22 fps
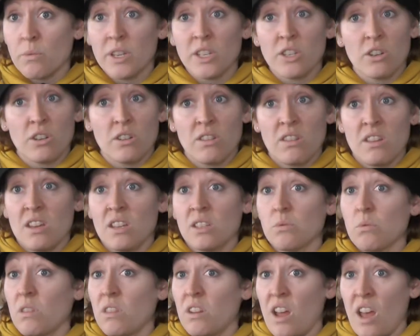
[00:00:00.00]
We turn
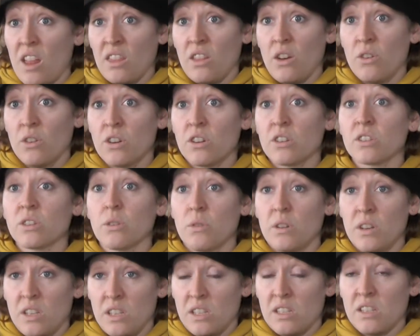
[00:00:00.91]
things with an end loader, so
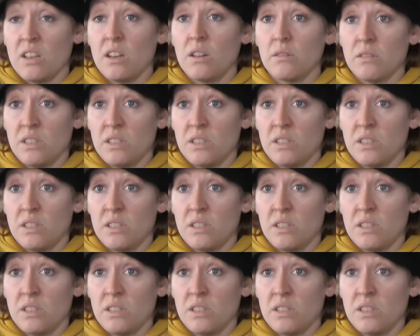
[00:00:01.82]
it is